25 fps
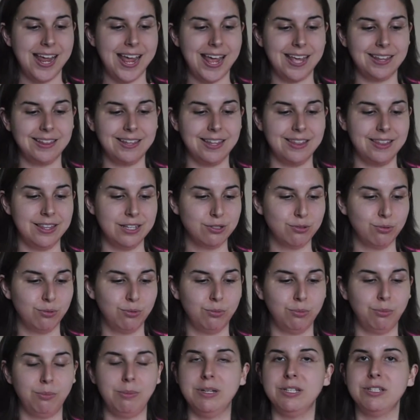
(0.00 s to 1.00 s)
and then this
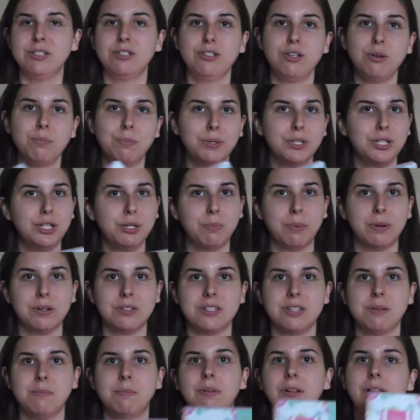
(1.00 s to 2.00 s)
one would be super duper
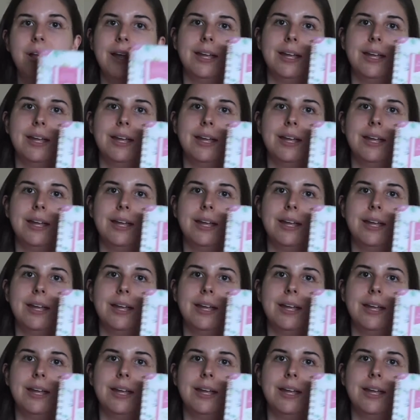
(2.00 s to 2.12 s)
simple.